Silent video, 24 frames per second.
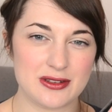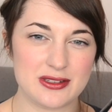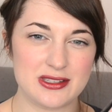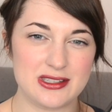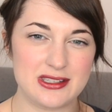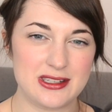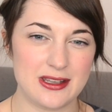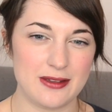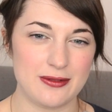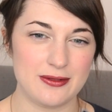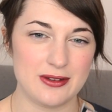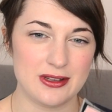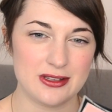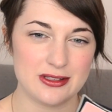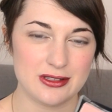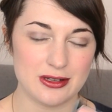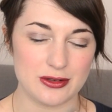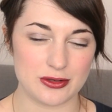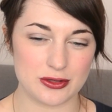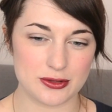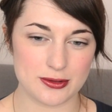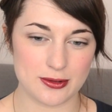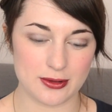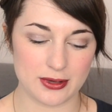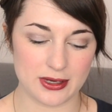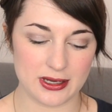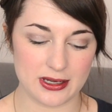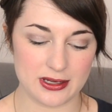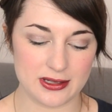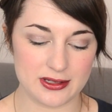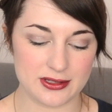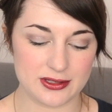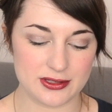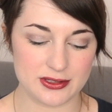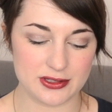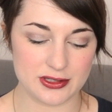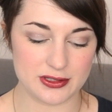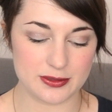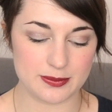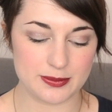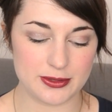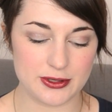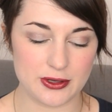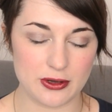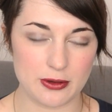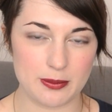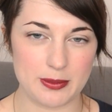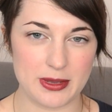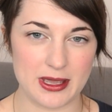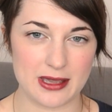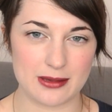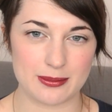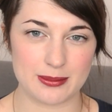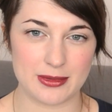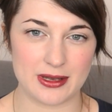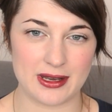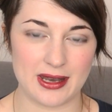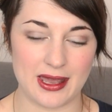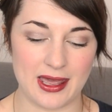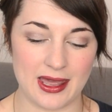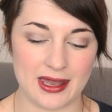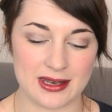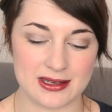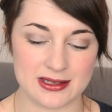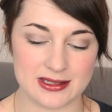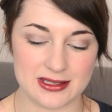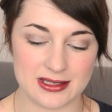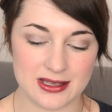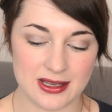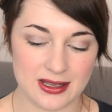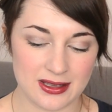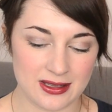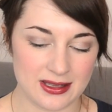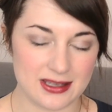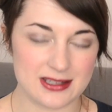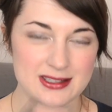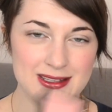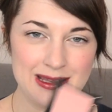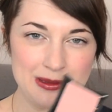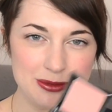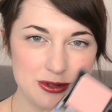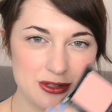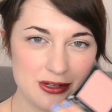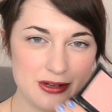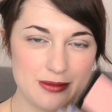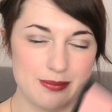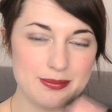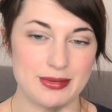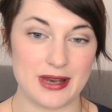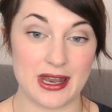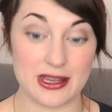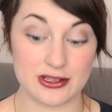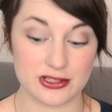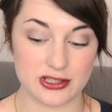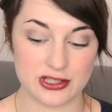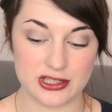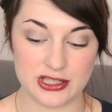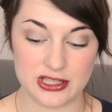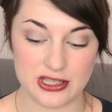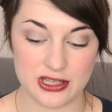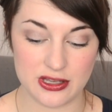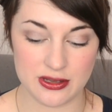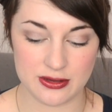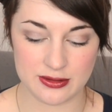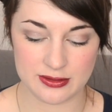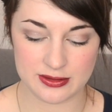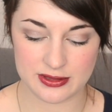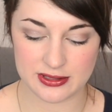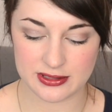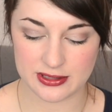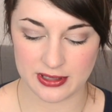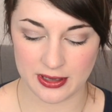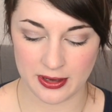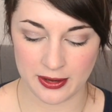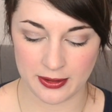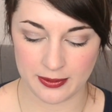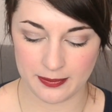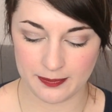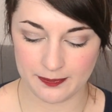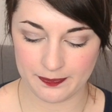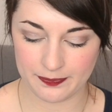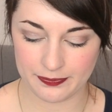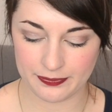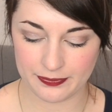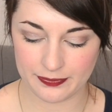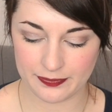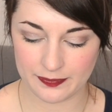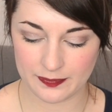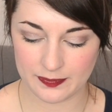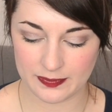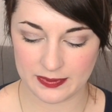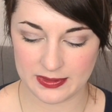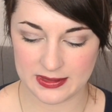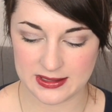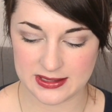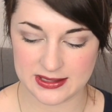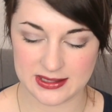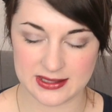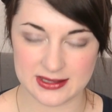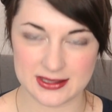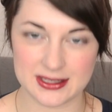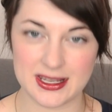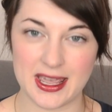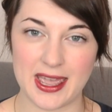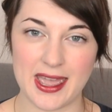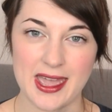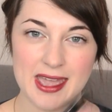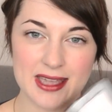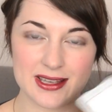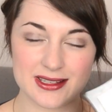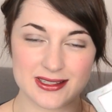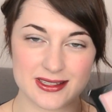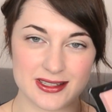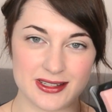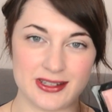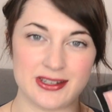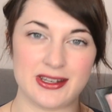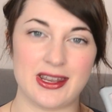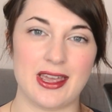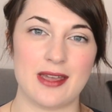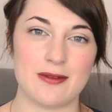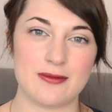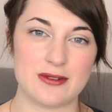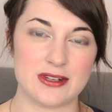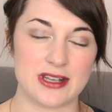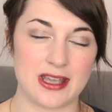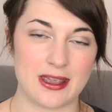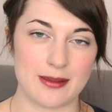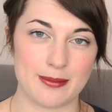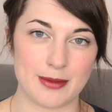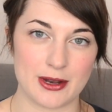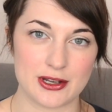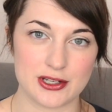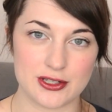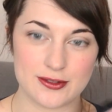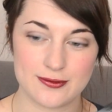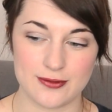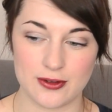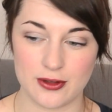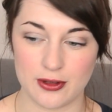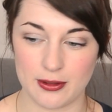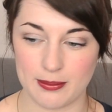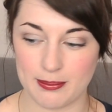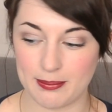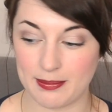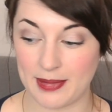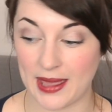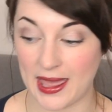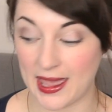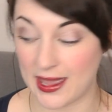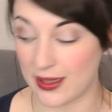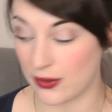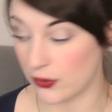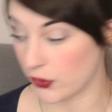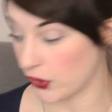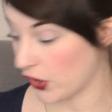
stiffness, no chalkiness, just pure pigment, and it's an absolute pleasure to use. So it's an excellent everyday blush for pale